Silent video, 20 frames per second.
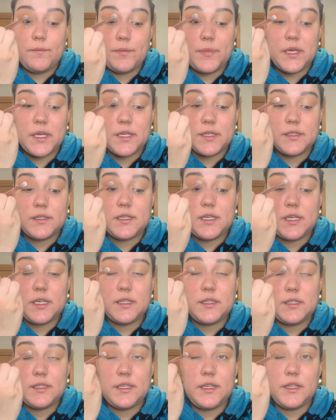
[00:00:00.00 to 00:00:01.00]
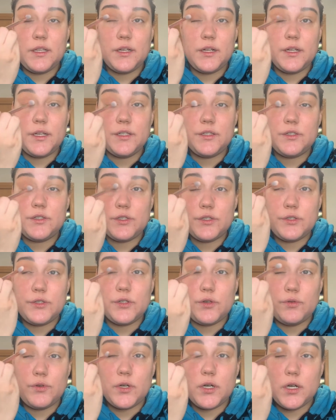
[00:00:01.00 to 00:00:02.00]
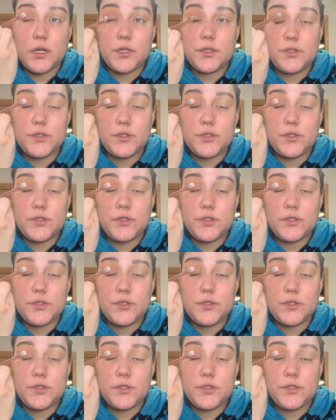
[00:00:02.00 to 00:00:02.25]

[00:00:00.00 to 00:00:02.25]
because the concealer is just so dark.